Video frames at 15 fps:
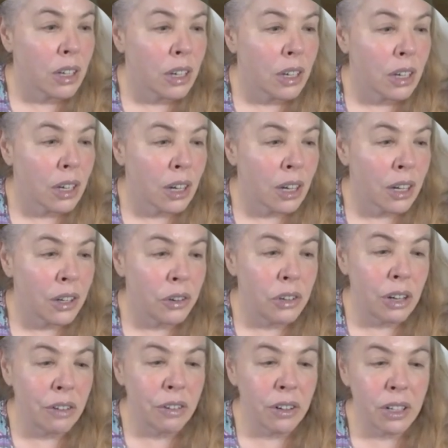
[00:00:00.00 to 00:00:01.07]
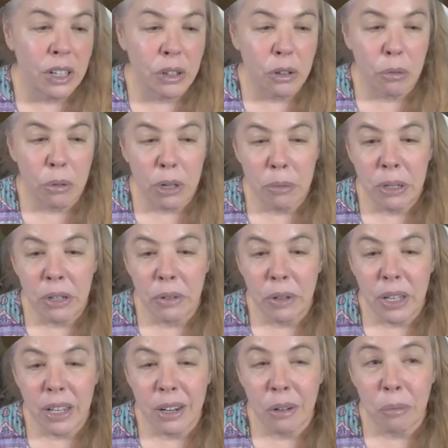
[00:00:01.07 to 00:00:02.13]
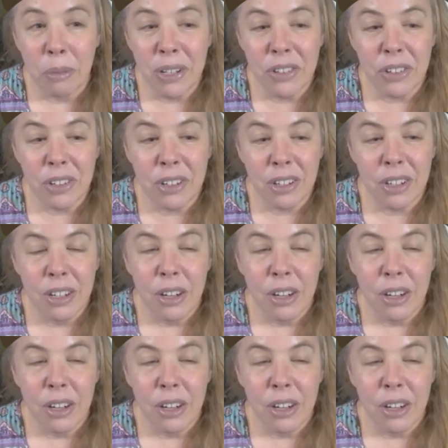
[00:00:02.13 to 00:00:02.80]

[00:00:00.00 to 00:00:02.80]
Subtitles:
You definitely don't want to be doing it in winter.